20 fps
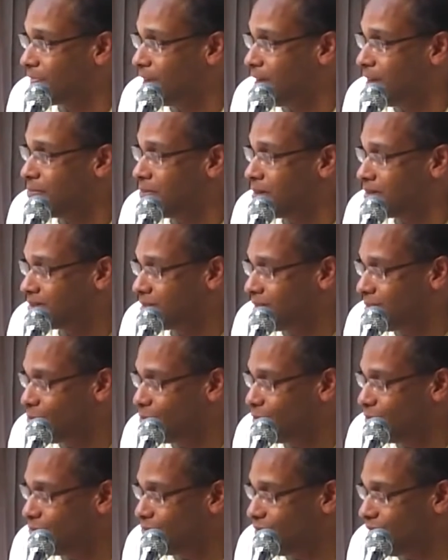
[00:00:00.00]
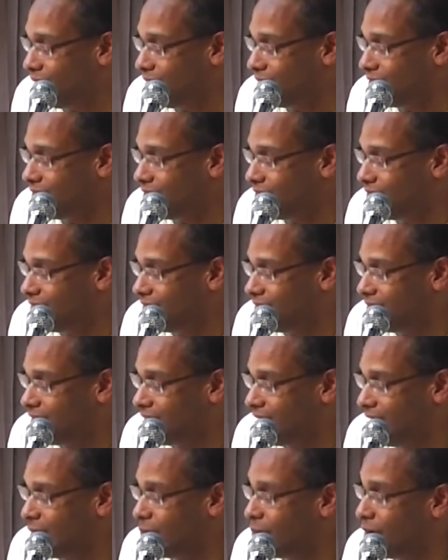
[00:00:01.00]
It must come with faith.
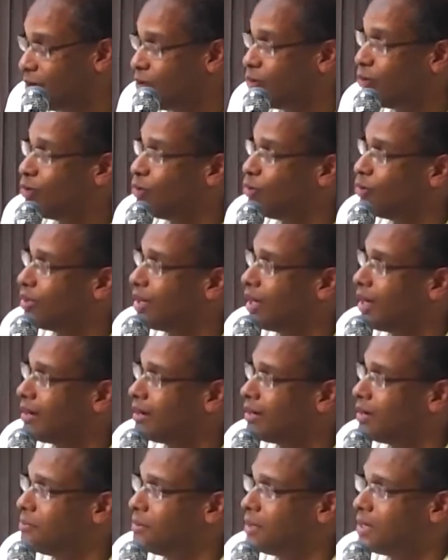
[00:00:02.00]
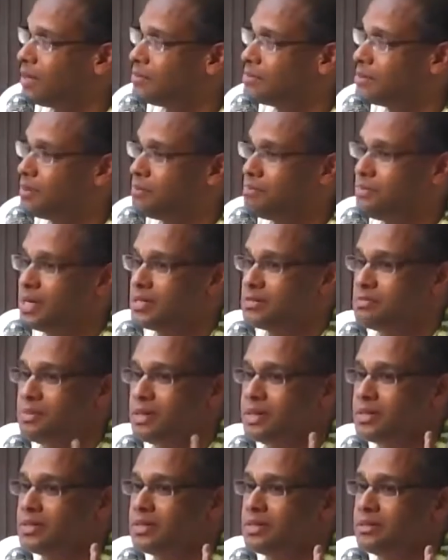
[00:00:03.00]
And when you do that, it becomes the best
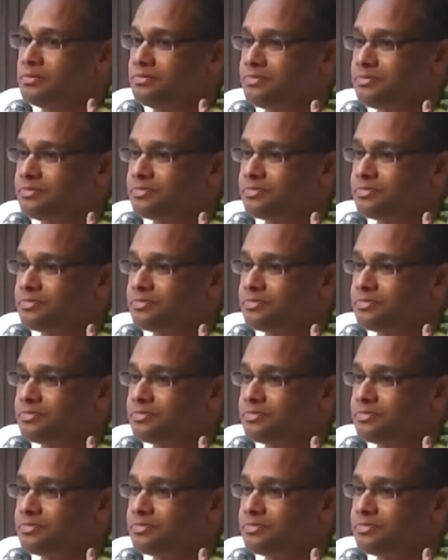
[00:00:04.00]
medicine.